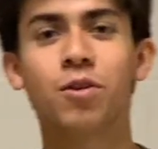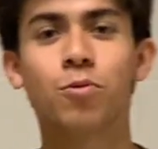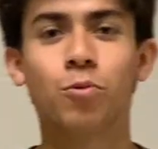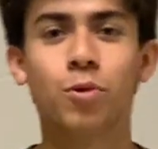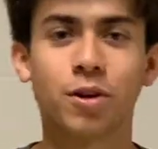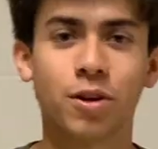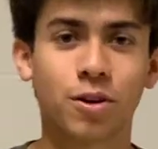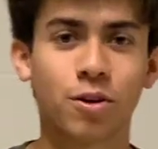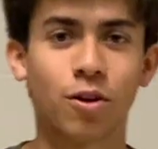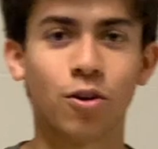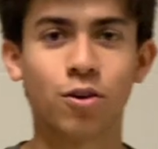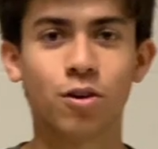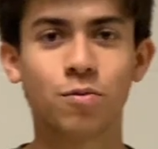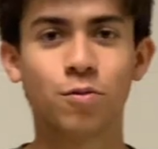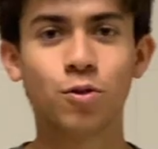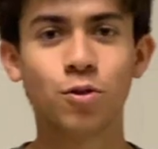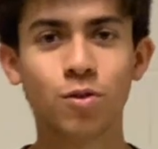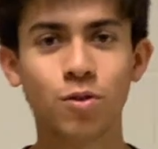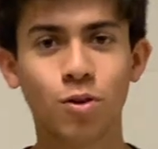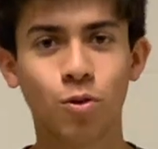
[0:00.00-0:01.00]
Winter Carnival
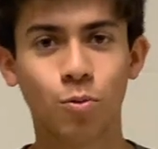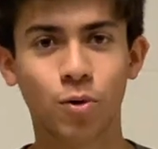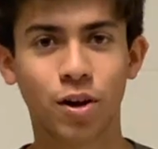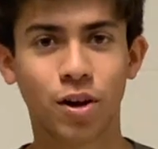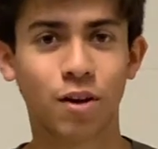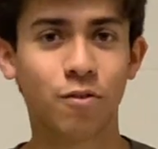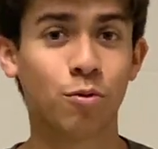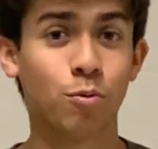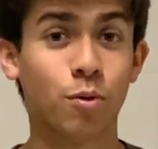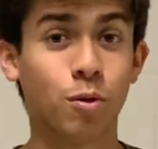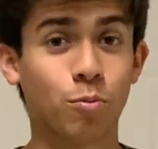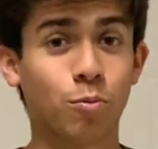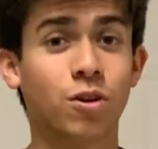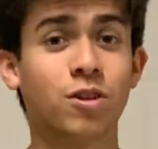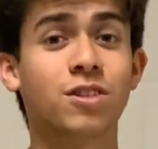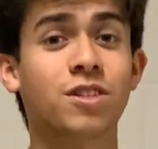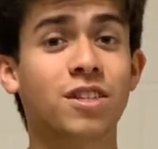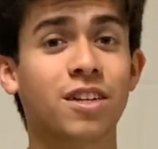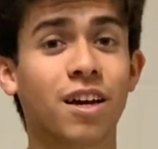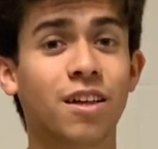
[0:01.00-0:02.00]
when everyone worked
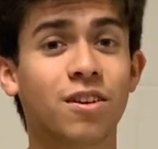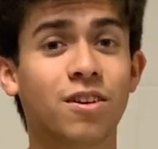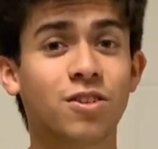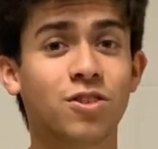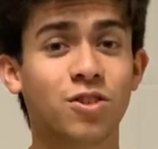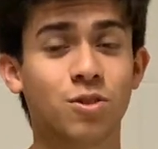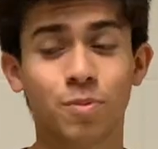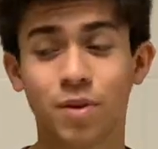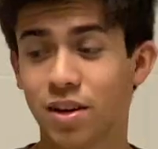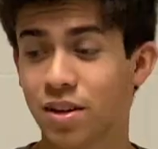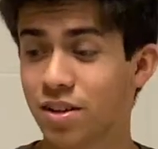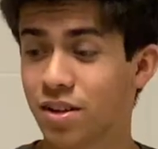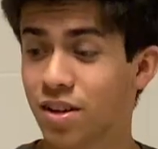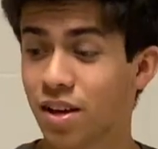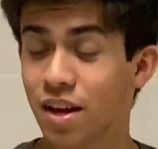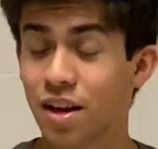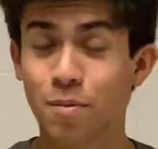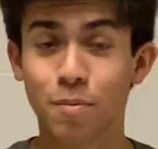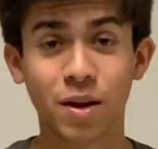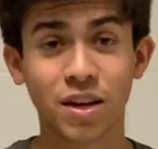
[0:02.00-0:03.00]
together to make an
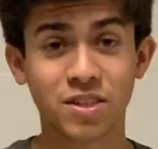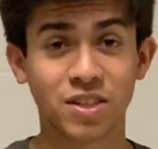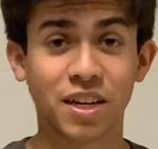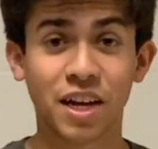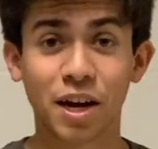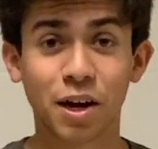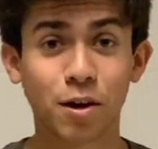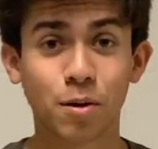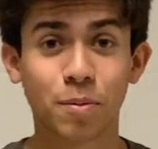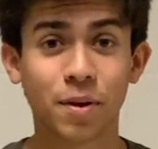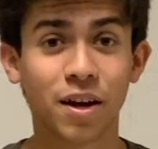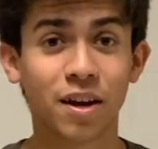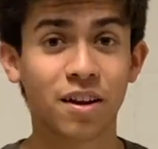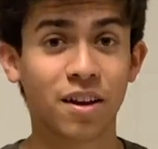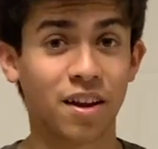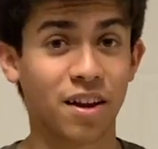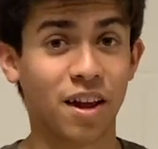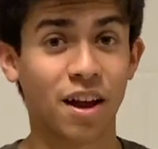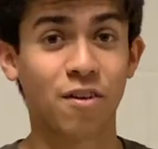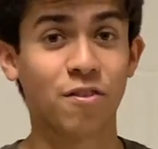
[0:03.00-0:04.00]
amazing hair band and
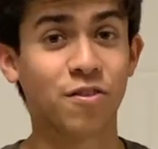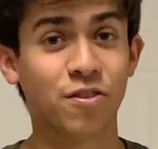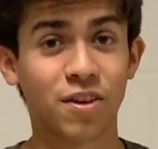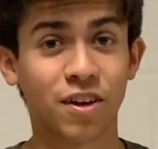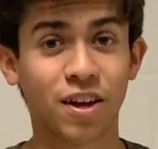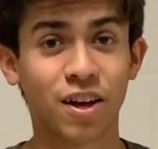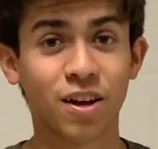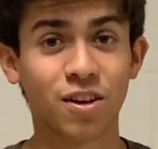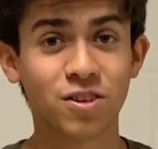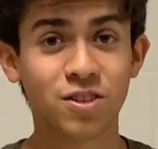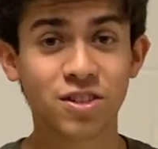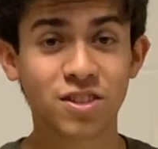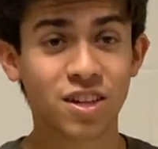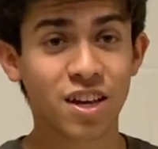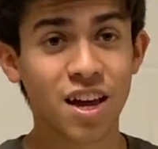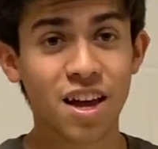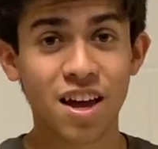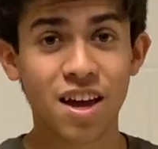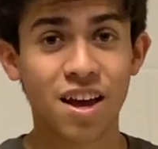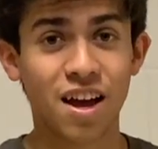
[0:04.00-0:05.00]
everything else.
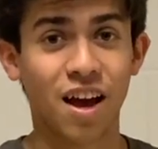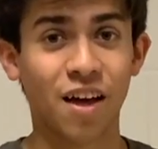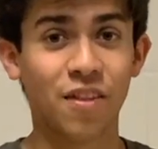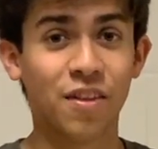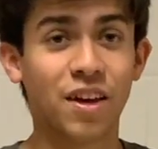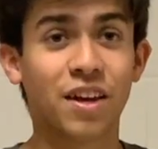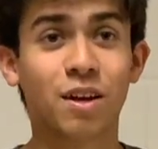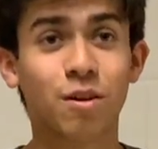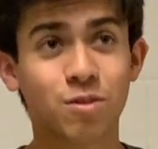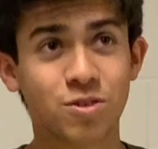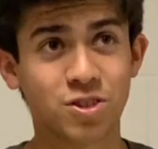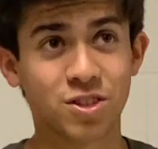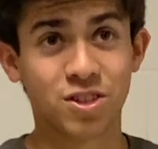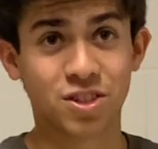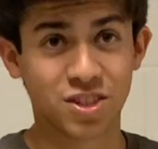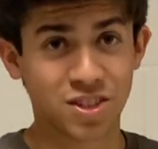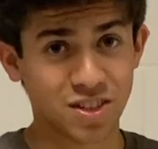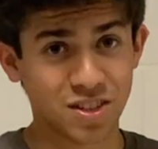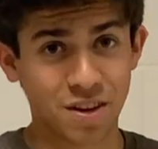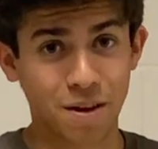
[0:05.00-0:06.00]
I think it was
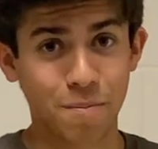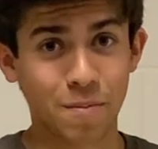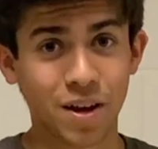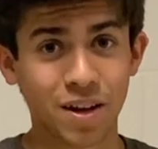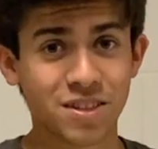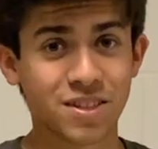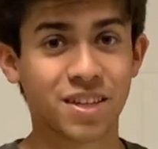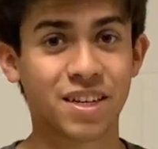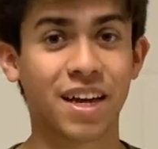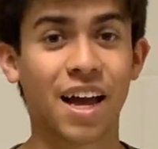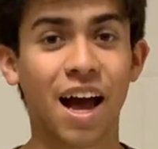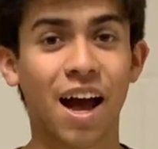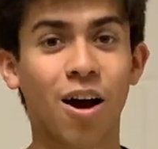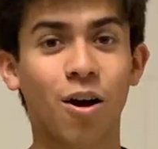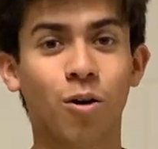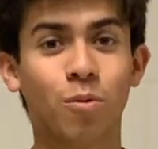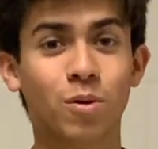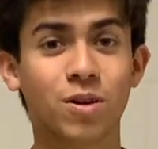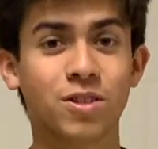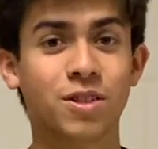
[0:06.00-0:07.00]
just amazing how
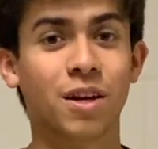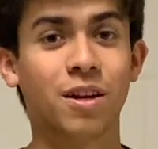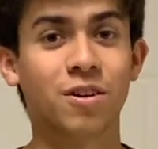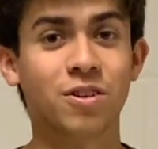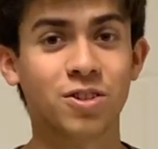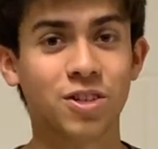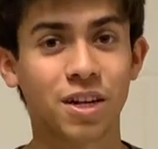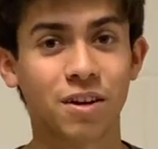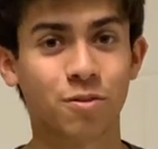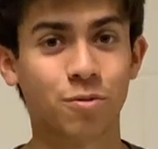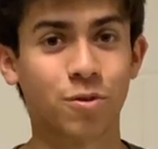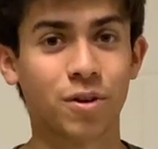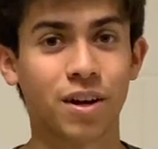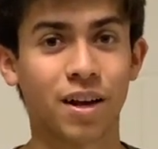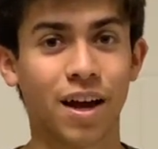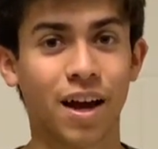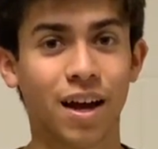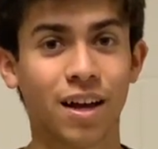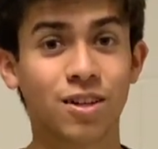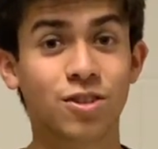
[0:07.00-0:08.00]
much energy everyone
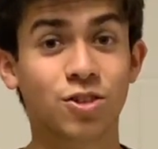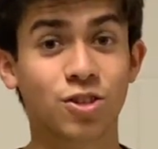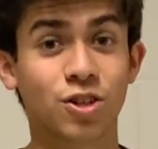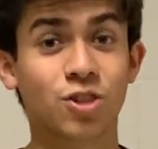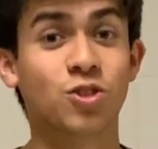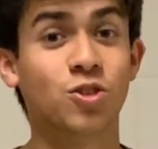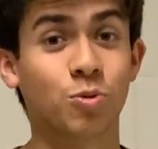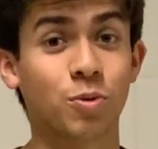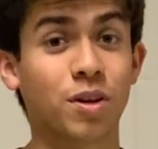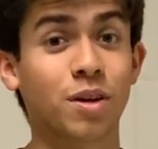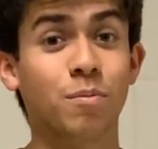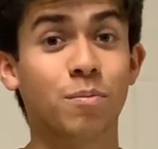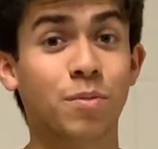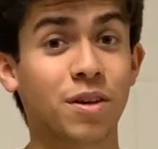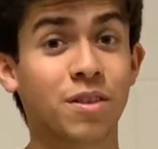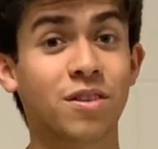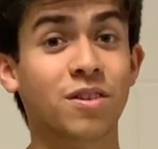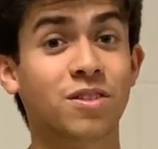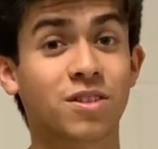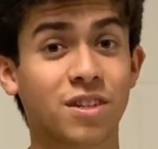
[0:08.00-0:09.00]
had just so we can beat the
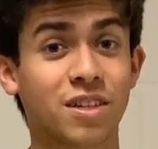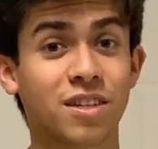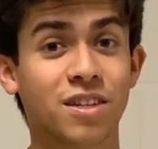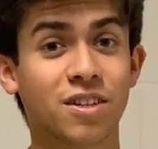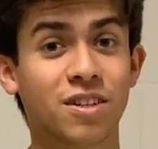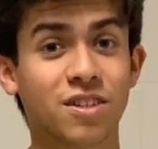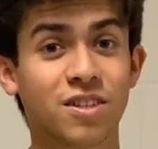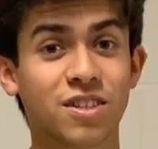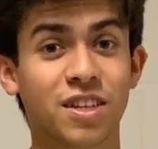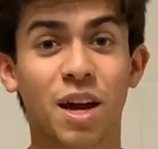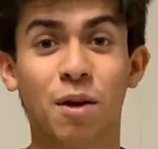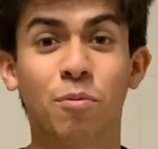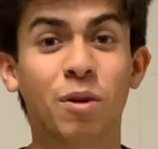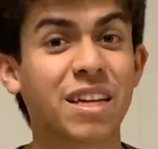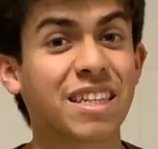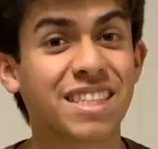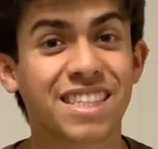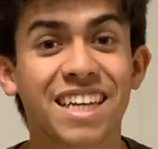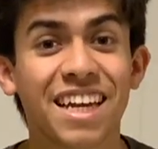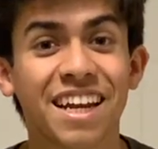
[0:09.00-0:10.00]
seniors, and we
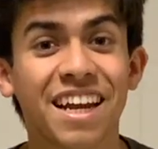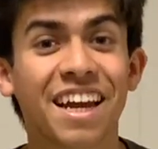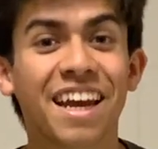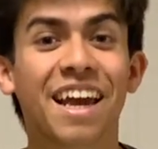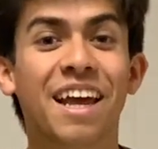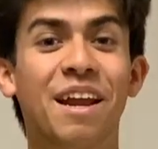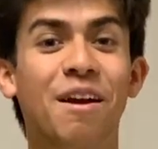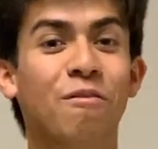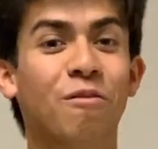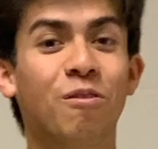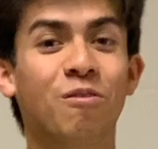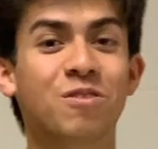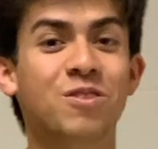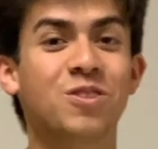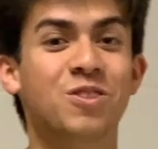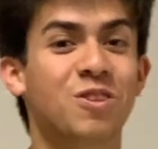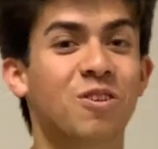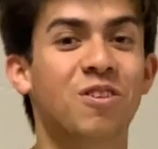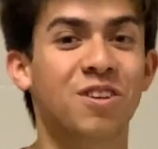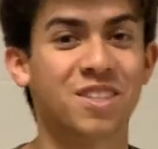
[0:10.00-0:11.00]
did. And everyone was
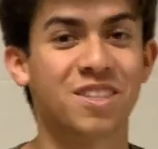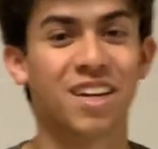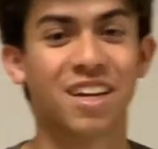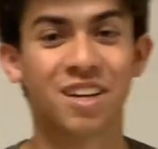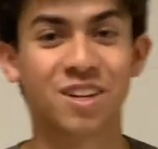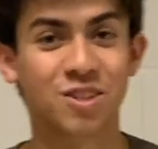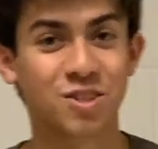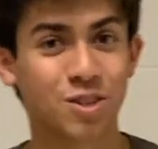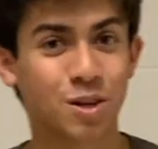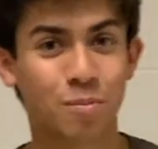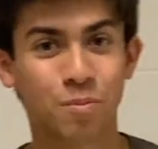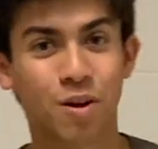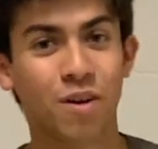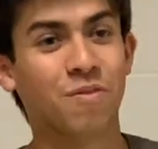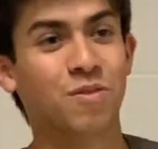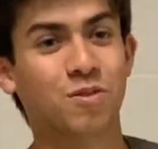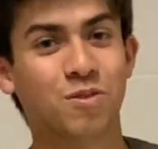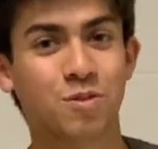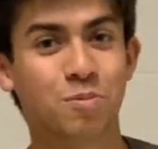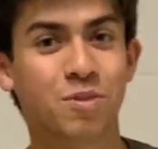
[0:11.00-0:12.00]
so excited to jump off
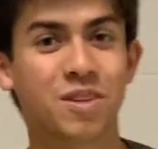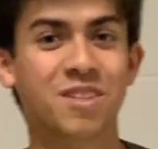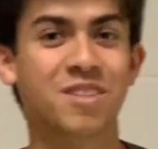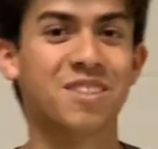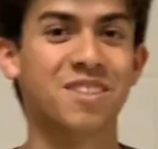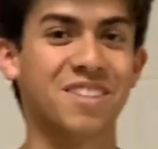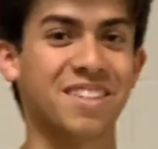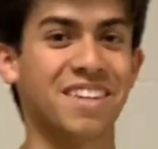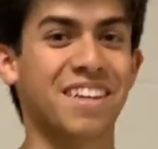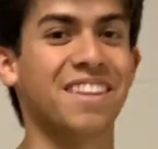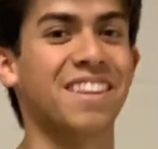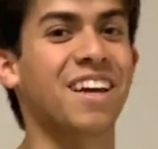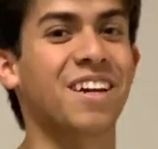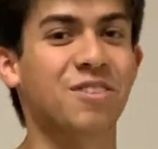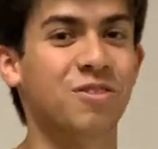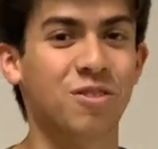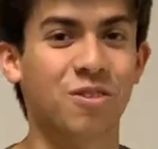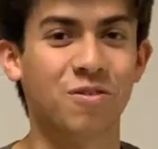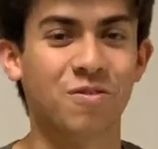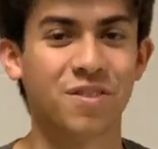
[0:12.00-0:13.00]
those bleachers and get that
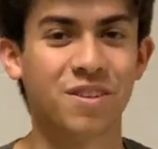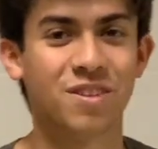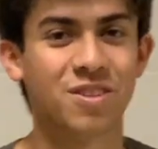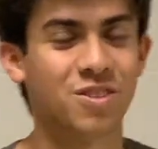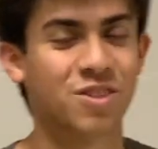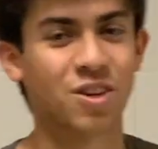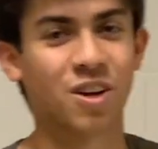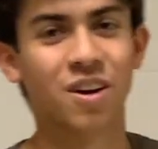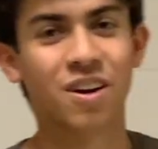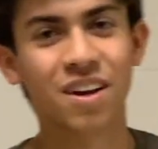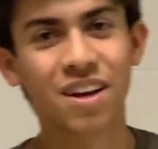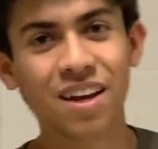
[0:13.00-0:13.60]
trophy. So